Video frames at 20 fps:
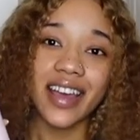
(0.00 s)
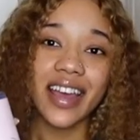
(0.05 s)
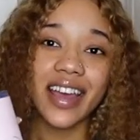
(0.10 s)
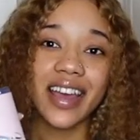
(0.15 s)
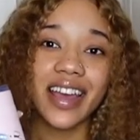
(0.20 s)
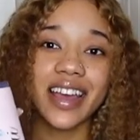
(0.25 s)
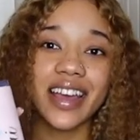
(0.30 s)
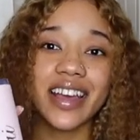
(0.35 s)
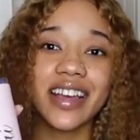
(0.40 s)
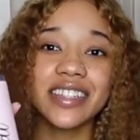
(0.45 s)

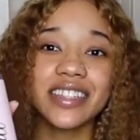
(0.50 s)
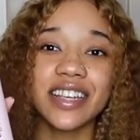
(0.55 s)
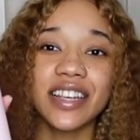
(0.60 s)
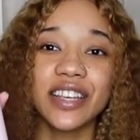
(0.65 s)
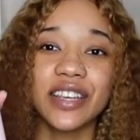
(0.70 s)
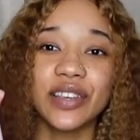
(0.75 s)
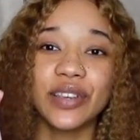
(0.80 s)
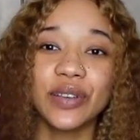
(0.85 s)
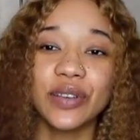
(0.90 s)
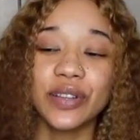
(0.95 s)
And it's a
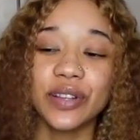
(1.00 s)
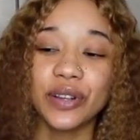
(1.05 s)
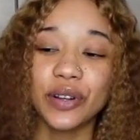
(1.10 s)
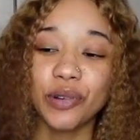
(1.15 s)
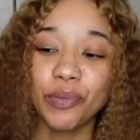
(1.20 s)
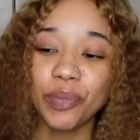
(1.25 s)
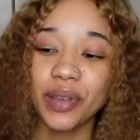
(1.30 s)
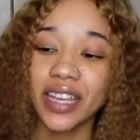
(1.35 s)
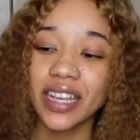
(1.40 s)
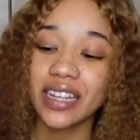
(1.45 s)
cute
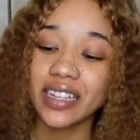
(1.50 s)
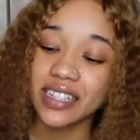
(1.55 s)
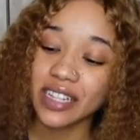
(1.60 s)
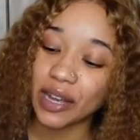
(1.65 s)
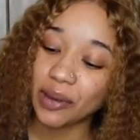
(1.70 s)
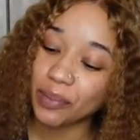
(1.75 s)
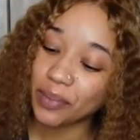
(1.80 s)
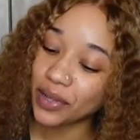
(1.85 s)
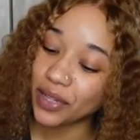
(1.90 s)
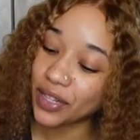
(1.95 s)
little pink
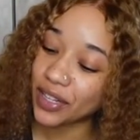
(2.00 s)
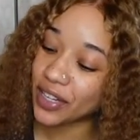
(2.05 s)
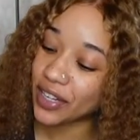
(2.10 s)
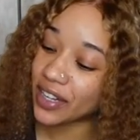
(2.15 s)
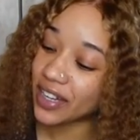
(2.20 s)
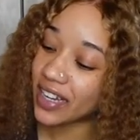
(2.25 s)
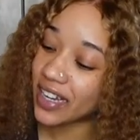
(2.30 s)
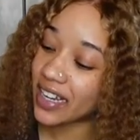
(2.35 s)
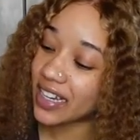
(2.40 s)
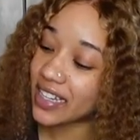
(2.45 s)
tumbler
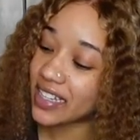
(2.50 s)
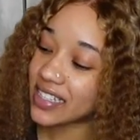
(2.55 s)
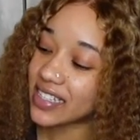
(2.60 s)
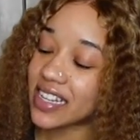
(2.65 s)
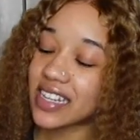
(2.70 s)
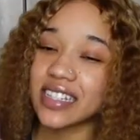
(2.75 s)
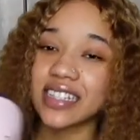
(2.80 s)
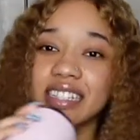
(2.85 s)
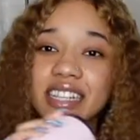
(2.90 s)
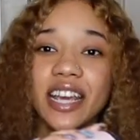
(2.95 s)
and it
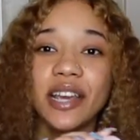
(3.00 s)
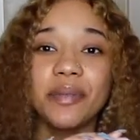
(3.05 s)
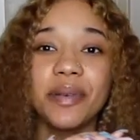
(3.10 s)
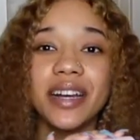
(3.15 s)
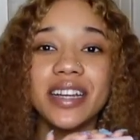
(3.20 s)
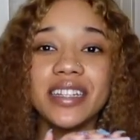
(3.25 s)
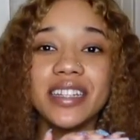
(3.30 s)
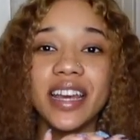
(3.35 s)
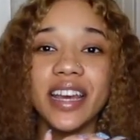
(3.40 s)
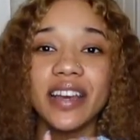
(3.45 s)
says Day
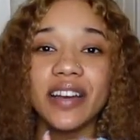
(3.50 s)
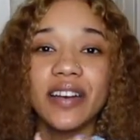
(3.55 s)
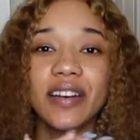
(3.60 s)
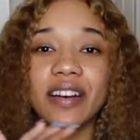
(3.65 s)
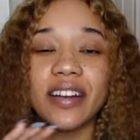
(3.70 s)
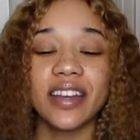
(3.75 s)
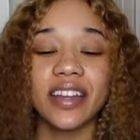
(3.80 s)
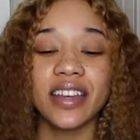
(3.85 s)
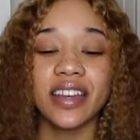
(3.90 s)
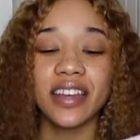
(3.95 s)
By Dai
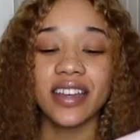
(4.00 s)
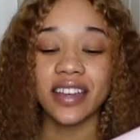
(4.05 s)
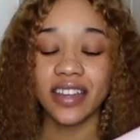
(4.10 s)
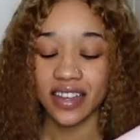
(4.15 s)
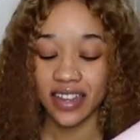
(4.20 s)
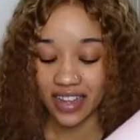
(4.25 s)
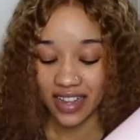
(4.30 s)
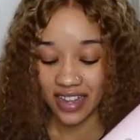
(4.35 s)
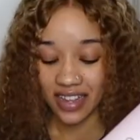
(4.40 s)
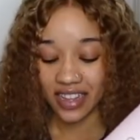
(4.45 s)
on it.
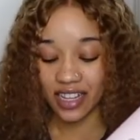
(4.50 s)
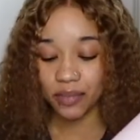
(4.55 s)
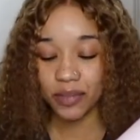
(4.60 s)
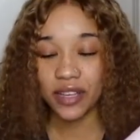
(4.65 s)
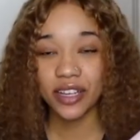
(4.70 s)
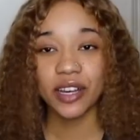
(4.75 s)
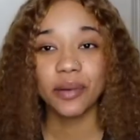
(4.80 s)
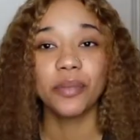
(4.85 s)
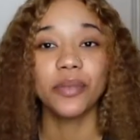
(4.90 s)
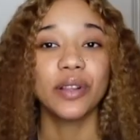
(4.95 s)
Let me
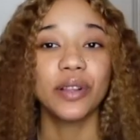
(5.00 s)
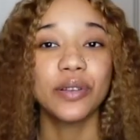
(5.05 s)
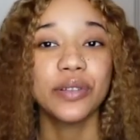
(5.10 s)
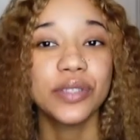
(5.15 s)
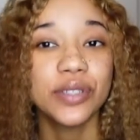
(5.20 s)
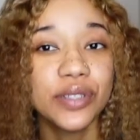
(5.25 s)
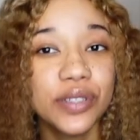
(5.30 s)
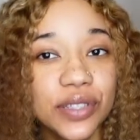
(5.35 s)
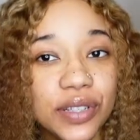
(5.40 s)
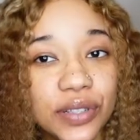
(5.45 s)
come
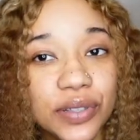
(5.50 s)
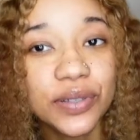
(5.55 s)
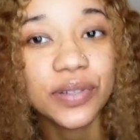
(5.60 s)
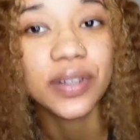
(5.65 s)
closer so you